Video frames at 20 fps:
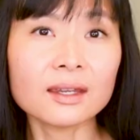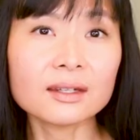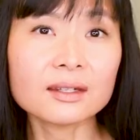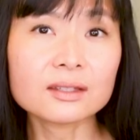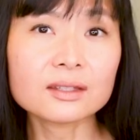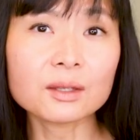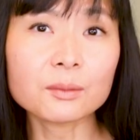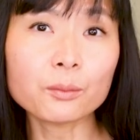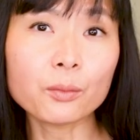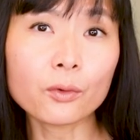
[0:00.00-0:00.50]
It
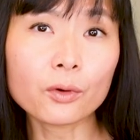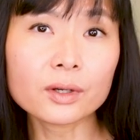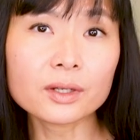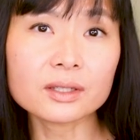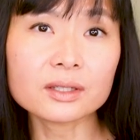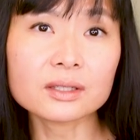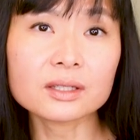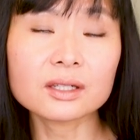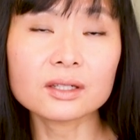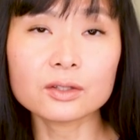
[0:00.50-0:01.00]
is
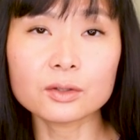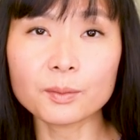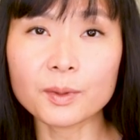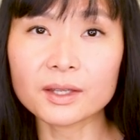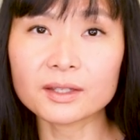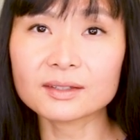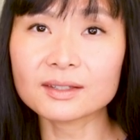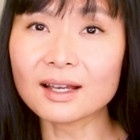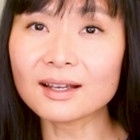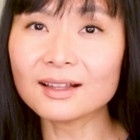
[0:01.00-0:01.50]
important to
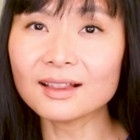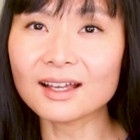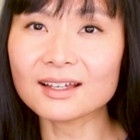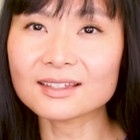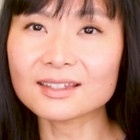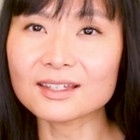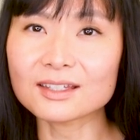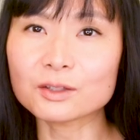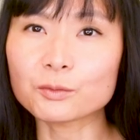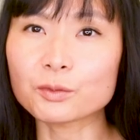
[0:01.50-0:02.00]
pick
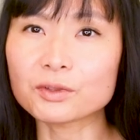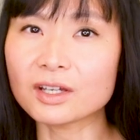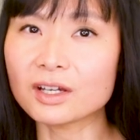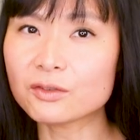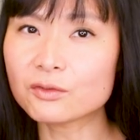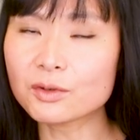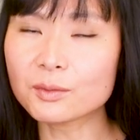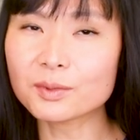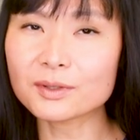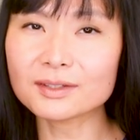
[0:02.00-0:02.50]
sunglasses with
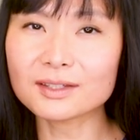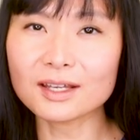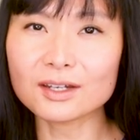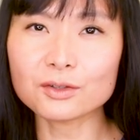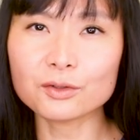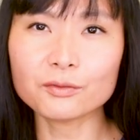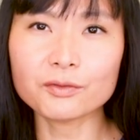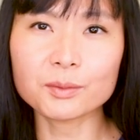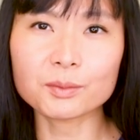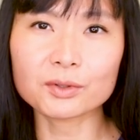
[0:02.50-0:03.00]
100%
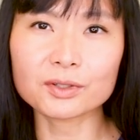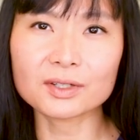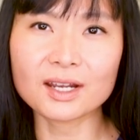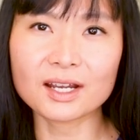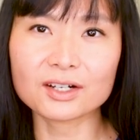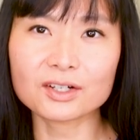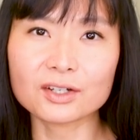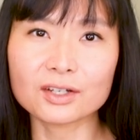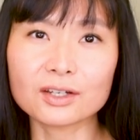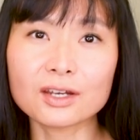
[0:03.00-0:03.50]
UV
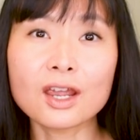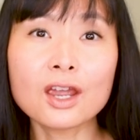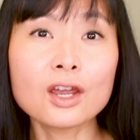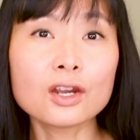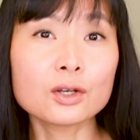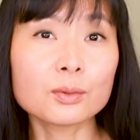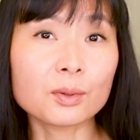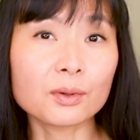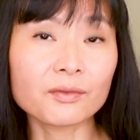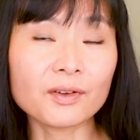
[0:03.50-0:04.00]
protection
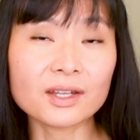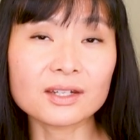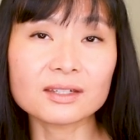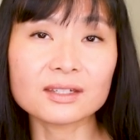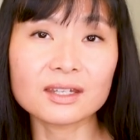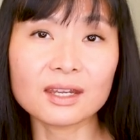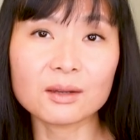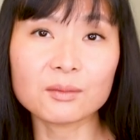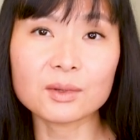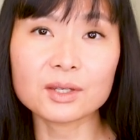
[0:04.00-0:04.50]
to
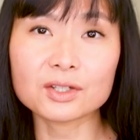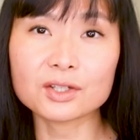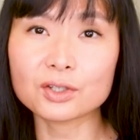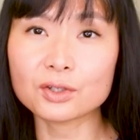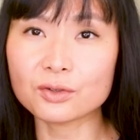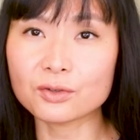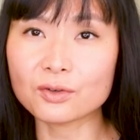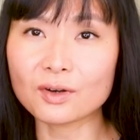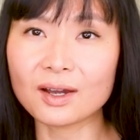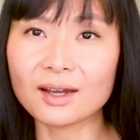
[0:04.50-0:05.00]
prevent damage
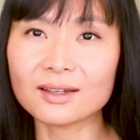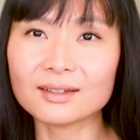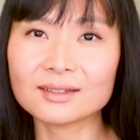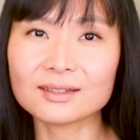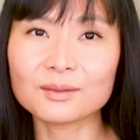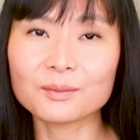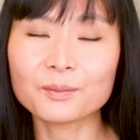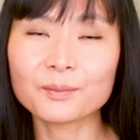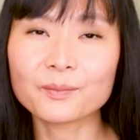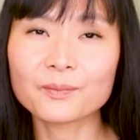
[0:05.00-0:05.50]
to your
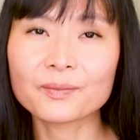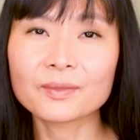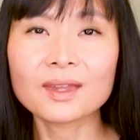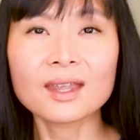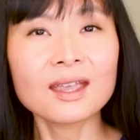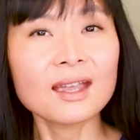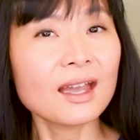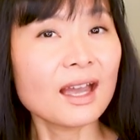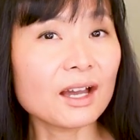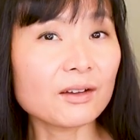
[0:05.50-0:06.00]
eyes.
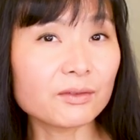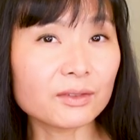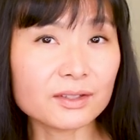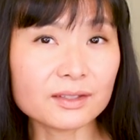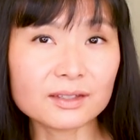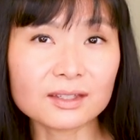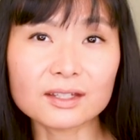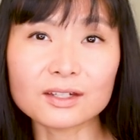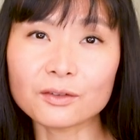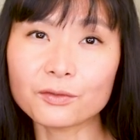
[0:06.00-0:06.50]
I've
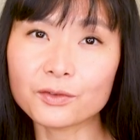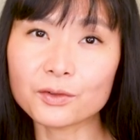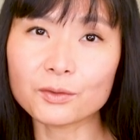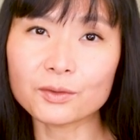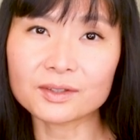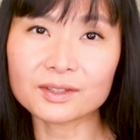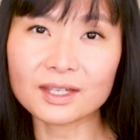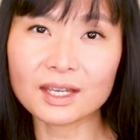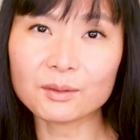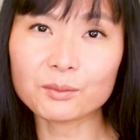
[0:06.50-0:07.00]
listed a few
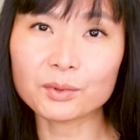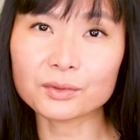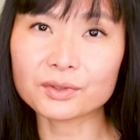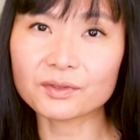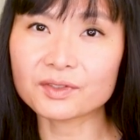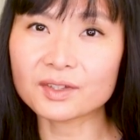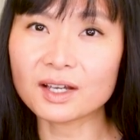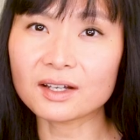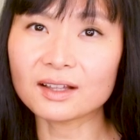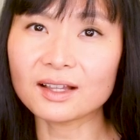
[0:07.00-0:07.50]
examples
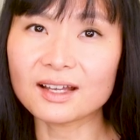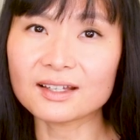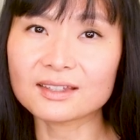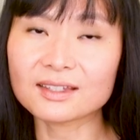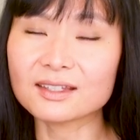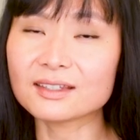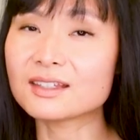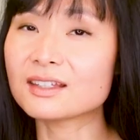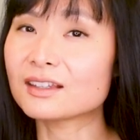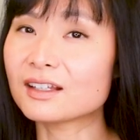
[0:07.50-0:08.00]
of
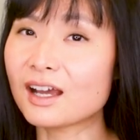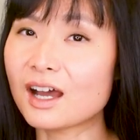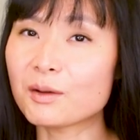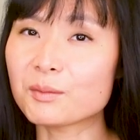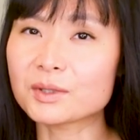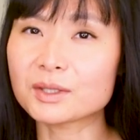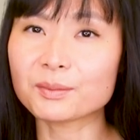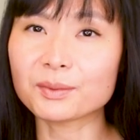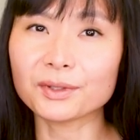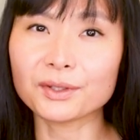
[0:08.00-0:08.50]
sunglasses in the
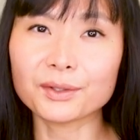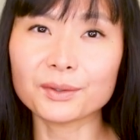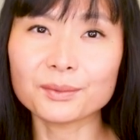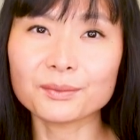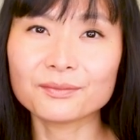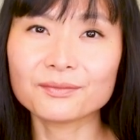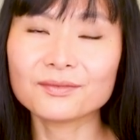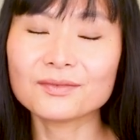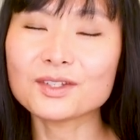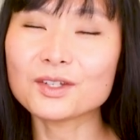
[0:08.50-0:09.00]
comments below.
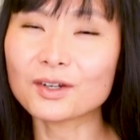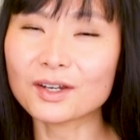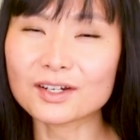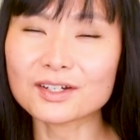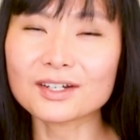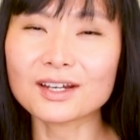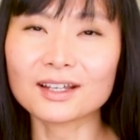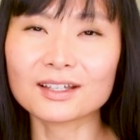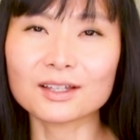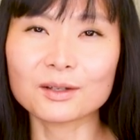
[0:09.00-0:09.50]
You can
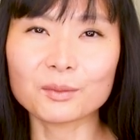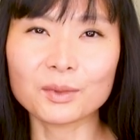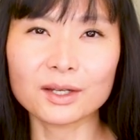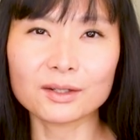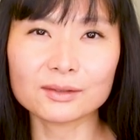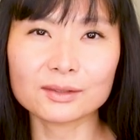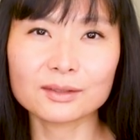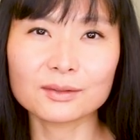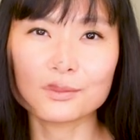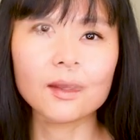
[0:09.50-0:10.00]
check them
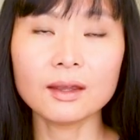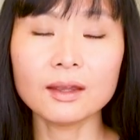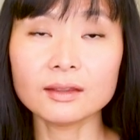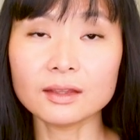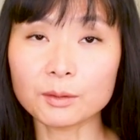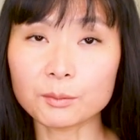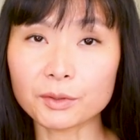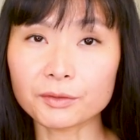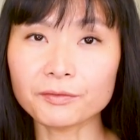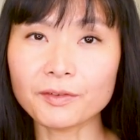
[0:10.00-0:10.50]
out.
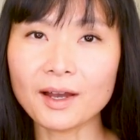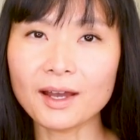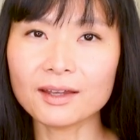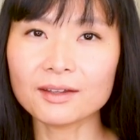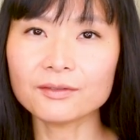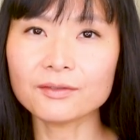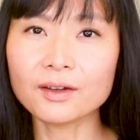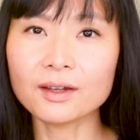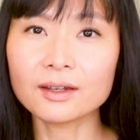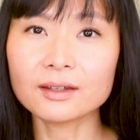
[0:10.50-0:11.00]
Number
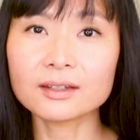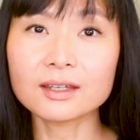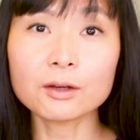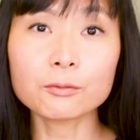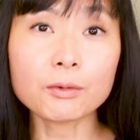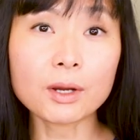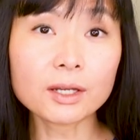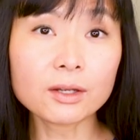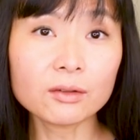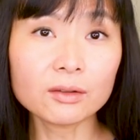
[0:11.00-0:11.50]
5,
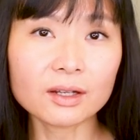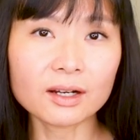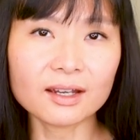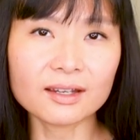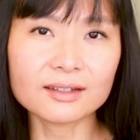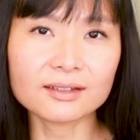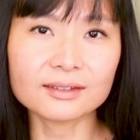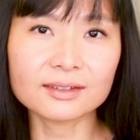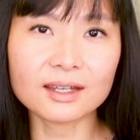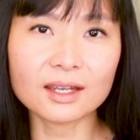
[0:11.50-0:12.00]
get regular
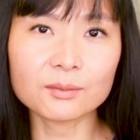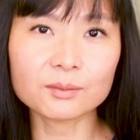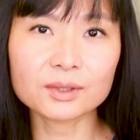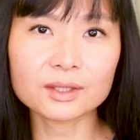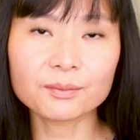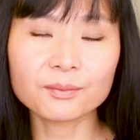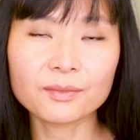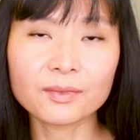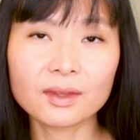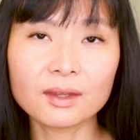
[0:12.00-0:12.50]
eye exams.